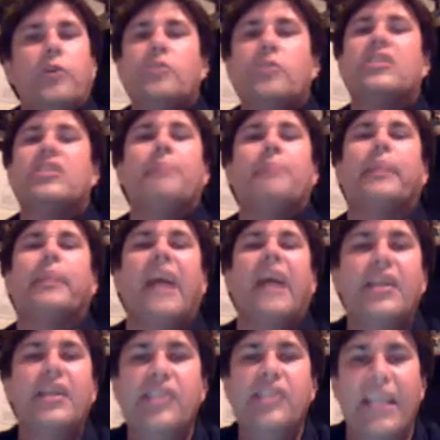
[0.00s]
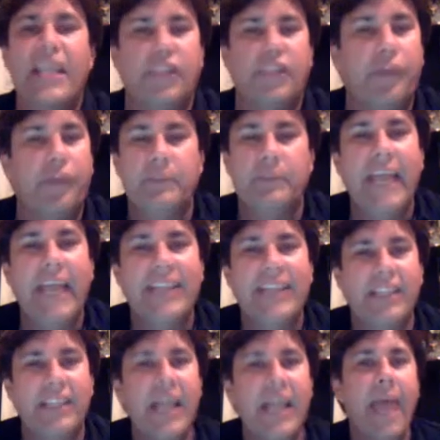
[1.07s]
you simply exist from day
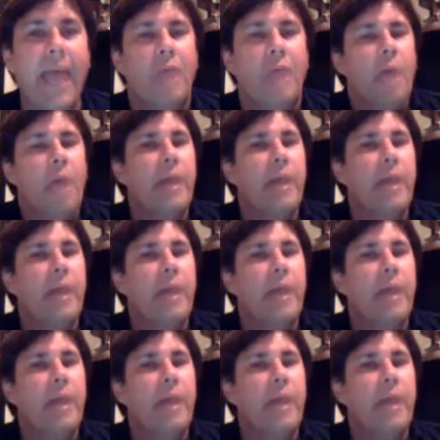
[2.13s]
to day.